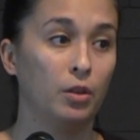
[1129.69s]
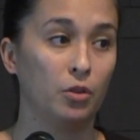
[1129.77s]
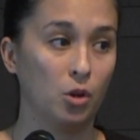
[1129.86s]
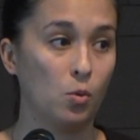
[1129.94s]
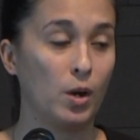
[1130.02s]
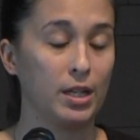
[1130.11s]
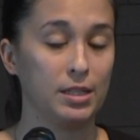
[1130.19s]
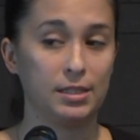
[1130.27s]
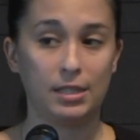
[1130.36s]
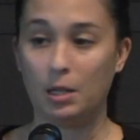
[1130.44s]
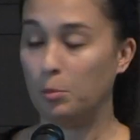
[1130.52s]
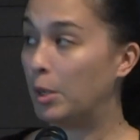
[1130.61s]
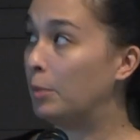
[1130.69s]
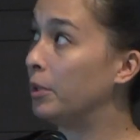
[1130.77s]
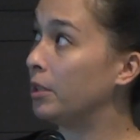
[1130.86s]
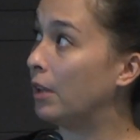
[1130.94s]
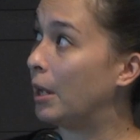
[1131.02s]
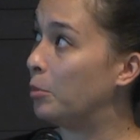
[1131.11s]
the Hawaii State
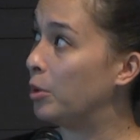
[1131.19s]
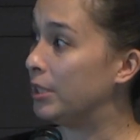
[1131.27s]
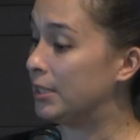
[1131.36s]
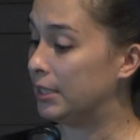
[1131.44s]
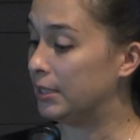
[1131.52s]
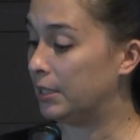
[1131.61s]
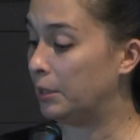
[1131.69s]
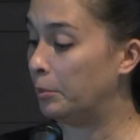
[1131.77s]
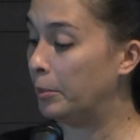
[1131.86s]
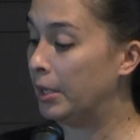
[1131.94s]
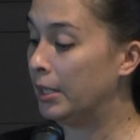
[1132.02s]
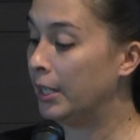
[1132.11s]
Public Library System.